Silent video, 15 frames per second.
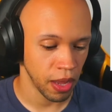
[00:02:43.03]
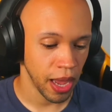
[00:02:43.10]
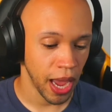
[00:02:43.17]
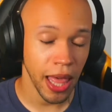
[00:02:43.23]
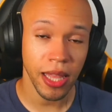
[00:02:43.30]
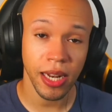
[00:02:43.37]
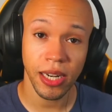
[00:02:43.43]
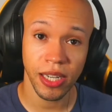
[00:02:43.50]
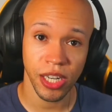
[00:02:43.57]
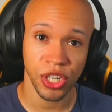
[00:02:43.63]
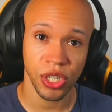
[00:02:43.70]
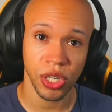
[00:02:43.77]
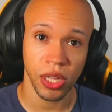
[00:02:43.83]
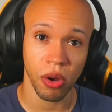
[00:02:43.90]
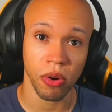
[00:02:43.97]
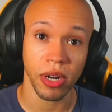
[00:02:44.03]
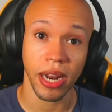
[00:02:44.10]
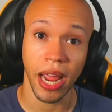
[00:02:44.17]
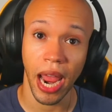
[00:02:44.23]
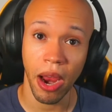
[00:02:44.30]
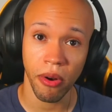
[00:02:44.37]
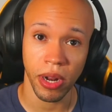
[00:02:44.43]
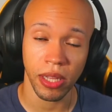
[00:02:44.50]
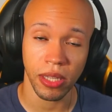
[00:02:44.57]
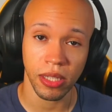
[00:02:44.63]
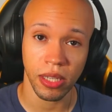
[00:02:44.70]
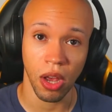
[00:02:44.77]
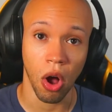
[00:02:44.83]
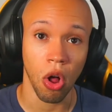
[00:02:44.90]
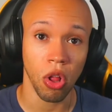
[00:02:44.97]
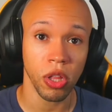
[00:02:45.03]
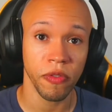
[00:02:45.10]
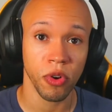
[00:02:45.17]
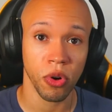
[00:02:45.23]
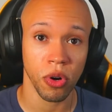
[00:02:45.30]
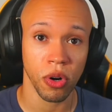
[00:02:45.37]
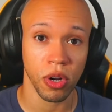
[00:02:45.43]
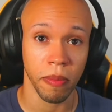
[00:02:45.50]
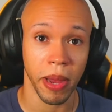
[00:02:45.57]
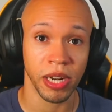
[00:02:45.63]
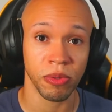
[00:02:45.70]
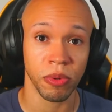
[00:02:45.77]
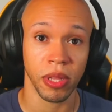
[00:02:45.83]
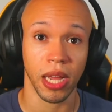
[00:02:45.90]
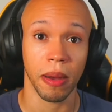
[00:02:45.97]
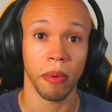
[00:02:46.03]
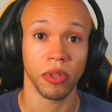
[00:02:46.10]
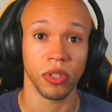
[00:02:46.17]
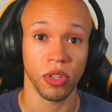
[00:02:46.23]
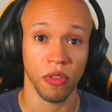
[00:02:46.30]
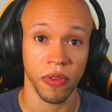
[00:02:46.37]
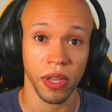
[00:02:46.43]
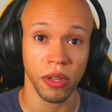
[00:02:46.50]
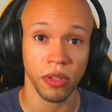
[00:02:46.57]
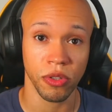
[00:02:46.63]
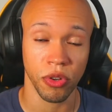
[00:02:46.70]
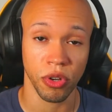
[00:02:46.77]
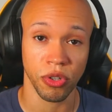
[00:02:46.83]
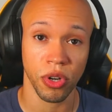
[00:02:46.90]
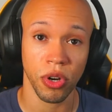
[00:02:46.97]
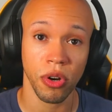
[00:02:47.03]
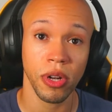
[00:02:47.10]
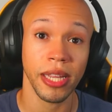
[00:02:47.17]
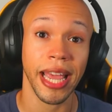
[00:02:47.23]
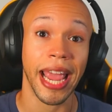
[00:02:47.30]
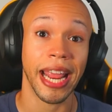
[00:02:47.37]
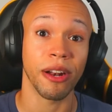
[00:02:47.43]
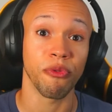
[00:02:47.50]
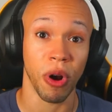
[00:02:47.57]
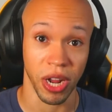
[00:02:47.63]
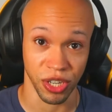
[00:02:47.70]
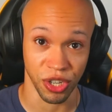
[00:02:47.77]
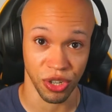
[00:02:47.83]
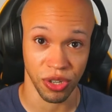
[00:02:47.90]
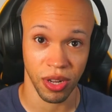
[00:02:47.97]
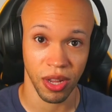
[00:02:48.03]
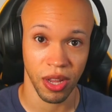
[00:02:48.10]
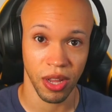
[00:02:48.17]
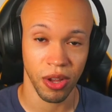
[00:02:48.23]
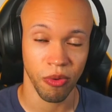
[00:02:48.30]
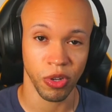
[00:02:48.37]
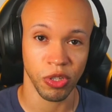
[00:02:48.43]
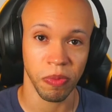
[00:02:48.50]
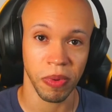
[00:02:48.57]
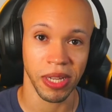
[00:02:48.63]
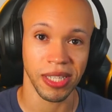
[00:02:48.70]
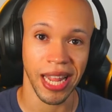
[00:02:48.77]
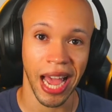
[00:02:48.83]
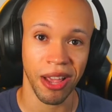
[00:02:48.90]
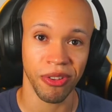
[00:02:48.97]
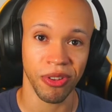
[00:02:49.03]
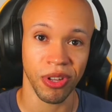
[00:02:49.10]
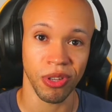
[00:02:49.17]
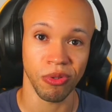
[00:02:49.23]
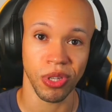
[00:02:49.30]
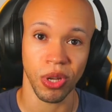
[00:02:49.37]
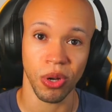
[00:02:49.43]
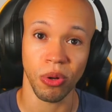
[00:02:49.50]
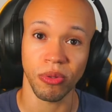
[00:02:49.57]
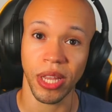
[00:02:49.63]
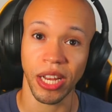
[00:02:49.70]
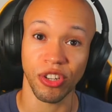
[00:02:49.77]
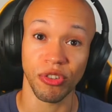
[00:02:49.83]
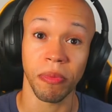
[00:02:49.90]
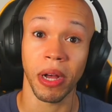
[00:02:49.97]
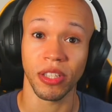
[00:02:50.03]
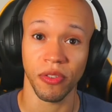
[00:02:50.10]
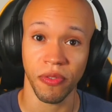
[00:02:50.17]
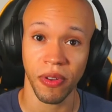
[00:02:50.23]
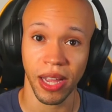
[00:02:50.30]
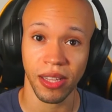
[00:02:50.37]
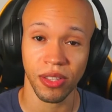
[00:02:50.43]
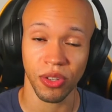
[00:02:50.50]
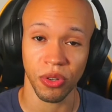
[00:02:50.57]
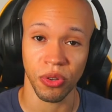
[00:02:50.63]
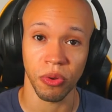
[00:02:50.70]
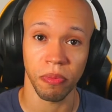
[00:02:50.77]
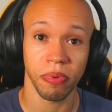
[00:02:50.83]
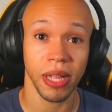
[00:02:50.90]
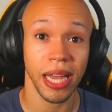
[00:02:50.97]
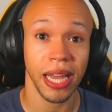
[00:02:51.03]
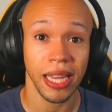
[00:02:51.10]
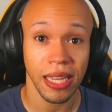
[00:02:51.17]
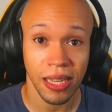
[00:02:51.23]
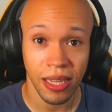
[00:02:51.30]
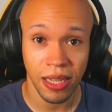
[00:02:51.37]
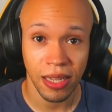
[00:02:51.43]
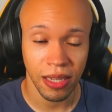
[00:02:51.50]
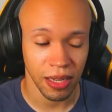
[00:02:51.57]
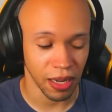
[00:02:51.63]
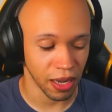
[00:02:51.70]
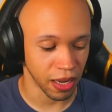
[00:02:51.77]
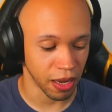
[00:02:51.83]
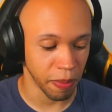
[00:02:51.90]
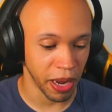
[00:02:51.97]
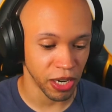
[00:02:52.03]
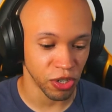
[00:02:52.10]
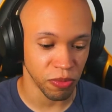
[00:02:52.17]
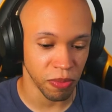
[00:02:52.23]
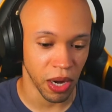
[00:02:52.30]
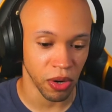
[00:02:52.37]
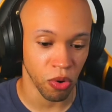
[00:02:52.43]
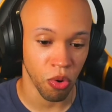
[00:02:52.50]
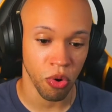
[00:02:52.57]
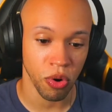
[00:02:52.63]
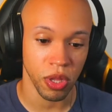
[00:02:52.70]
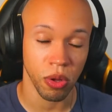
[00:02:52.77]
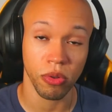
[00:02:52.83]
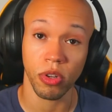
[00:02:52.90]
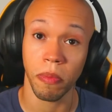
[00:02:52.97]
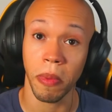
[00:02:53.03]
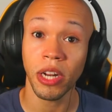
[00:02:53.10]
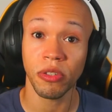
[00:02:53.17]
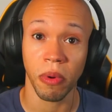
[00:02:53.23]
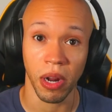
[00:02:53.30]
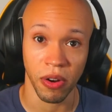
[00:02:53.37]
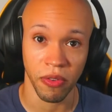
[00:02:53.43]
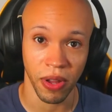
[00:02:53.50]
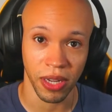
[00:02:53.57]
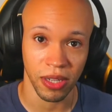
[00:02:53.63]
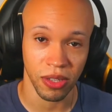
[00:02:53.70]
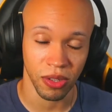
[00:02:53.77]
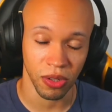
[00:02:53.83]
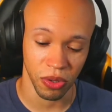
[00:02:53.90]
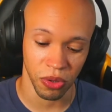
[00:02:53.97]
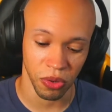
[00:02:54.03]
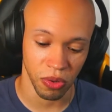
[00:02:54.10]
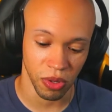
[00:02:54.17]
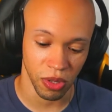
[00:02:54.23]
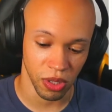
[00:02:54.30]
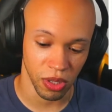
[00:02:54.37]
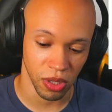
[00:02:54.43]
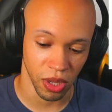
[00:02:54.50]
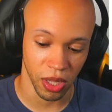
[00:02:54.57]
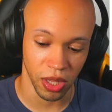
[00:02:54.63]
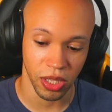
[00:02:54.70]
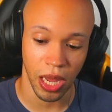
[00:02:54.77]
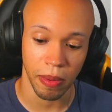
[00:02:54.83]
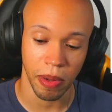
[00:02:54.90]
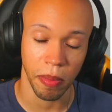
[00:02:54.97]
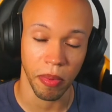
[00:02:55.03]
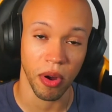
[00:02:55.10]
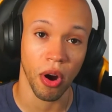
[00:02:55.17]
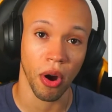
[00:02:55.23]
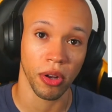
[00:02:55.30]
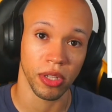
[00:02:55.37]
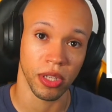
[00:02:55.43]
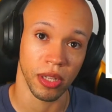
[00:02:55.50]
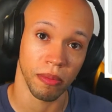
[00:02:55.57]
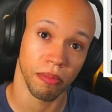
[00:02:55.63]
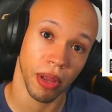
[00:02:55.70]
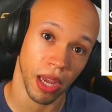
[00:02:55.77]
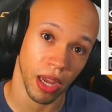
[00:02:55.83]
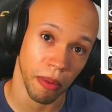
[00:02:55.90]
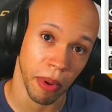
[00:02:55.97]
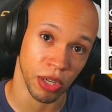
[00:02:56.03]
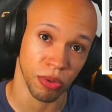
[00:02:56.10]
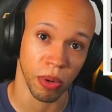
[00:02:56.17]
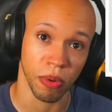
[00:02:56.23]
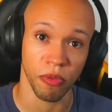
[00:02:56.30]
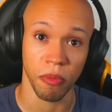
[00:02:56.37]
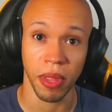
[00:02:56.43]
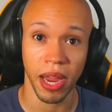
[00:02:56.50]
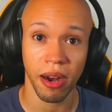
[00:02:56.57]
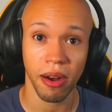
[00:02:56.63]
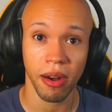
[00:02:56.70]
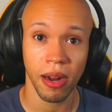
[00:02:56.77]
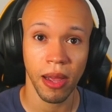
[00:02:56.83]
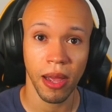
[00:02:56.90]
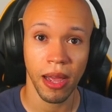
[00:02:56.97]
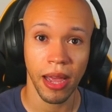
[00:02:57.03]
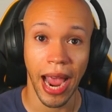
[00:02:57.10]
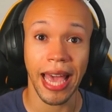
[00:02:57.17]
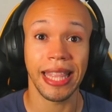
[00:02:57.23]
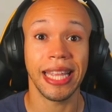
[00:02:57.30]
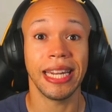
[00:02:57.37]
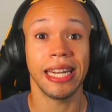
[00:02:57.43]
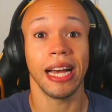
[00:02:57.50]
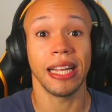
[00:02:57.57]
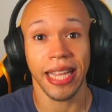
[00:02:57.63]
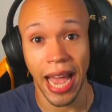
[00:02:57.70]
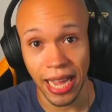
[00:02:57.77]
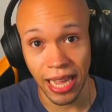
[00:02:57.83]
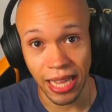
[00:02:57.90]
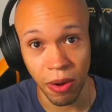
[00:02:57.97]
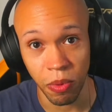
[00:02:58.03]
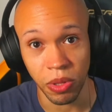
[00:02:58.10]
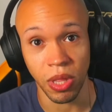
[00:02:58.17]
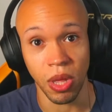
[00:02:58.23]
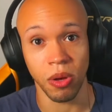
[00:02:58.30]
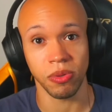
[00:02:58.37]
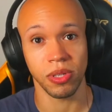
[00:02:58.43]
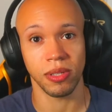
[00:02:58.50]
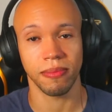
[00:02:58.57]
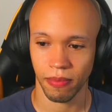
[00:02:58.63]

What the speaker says: And then additionally, on Inheritance, all of your Commandramon that come onto the field during your turn gain Rush, which means now you can use the old Tankdramon's effect to play a Commandramon, or the old Commandramon effects to look at the top couple cards and play Commandramon from there, and then attack again with those.